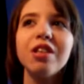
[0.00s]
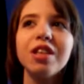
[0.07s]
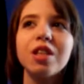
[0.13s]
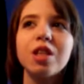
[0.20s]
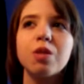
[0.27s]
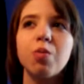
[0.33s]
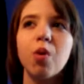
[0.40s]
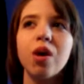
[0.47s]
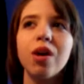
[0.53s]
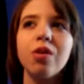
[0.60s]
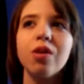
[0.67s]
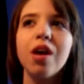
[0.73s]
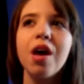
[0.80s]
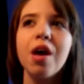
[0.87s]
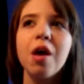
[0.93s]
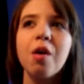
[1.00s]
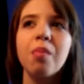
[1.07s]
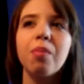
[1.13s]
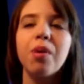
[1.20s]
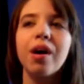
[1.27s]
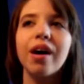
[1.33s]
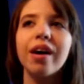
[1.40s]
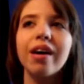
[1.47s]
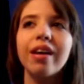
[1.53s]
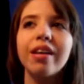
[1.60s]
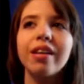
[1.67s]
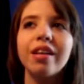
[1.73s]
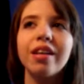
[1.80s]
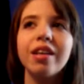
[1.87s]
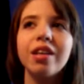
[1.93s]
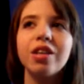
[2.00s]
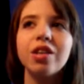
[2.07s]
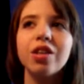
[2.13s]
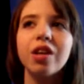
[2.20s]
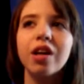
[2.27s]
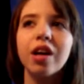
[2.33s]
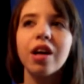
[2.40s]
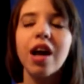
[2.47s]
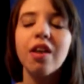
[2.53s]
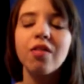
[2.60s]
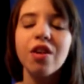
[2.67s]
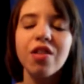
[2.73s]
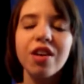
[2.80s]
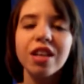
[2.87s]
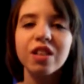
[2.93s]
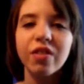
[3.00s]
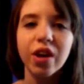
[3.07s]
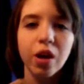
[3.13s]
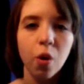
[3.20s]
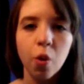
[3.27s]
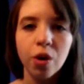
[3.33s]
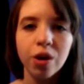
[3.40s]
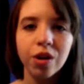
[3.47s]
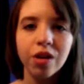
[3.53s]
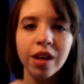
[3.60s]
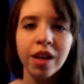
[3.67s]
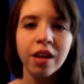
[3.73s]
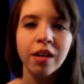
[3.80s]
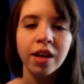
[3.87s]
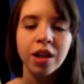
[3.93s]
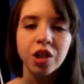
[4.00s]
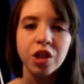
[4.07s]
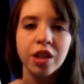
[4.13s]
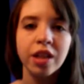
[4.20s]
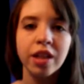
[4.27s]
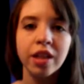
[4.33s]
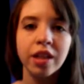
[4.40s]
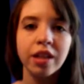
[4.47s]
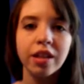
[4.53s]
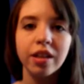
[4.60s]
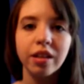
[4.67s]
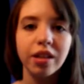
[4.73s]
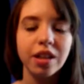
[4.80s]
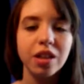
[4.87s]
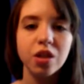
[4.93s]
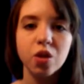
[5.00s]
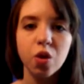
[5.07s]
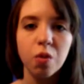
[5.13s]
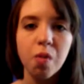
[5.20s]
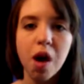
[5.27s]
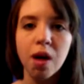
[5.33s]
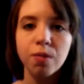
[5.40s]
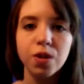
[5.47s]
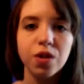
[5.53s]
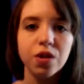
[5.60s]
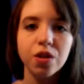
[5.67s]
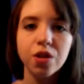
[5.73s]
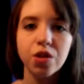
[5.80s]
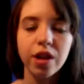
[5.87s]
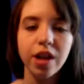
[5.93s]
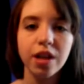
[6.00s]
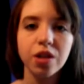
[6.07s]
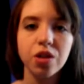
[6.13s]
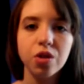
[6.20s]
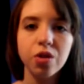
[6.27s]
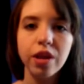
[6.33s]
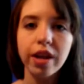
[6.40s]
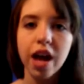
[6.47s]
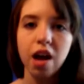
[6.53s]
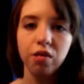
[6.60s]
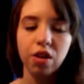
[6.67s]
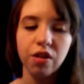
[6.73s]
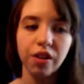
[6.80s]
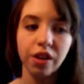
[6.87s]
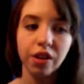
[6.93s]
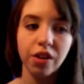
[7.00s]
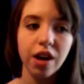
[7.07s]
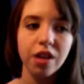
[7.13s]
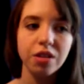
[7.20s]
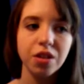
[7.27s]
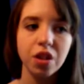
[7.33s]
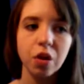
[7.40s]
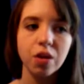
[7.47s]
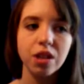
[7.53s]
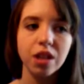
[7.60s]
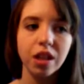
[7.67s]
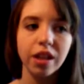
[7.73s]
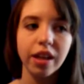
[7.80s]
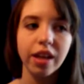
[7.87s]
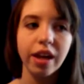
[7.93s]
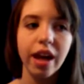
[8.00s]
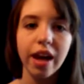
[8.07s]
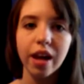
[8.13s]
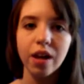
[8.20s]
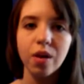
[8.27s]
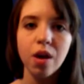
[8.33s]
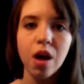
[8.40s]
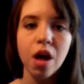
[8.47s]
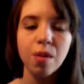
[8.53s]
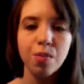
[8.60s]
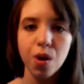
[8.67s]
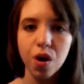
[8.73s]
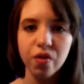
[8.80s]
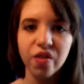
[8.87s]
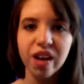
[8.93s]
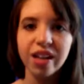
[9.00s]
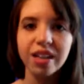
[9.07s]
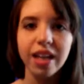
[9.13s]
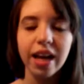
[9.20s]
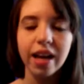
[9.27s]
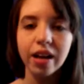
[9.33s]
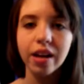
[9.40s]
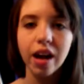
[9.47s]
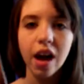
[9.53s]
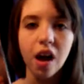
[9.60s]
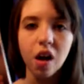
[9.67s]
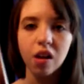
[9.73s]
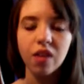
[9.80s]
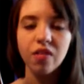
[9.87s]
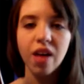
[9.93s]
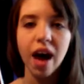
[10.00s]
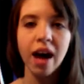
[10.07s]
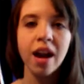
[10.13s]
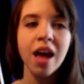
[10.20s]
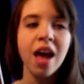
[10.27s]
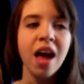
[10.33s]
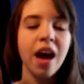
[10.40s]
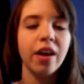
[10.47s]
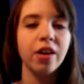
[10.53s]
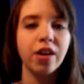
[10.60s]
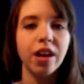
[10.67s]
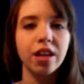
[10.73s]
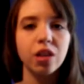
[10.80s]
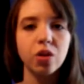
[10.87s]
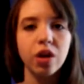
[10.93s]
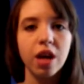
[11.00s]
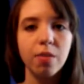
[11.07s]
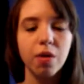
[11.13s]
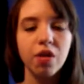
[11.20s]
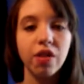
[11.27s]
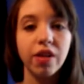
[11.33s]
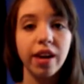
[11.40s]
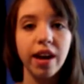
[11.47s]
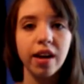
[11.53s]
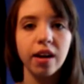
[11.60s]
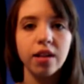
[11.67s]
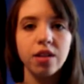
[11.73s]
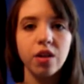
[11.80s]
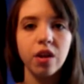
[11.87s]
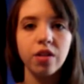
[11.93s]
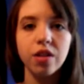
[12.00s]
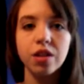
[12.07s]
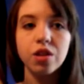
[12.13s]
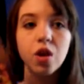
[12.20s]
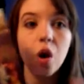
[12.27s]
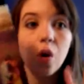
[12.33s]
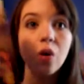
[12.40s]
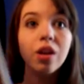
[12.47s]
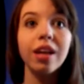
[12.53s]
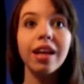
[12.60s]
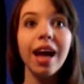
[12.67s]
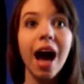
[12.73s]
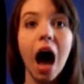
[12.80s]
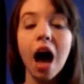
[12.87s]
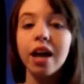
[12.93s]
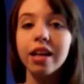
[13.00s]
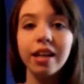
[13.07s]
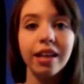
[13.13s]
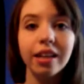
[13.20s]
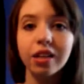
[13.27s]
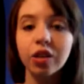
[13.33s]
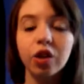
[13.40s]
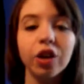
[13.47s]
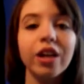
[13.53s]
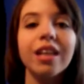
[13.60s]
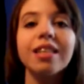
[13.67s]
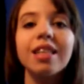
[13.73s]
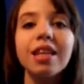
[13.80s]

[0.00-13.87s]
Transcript: spoiled, but everything is very orderly. Like, she listens to her mom, she's a straight A student, everything in her house is always clean and perfect and all of that. And her next door neighbor, the Garretts, are this totally crazy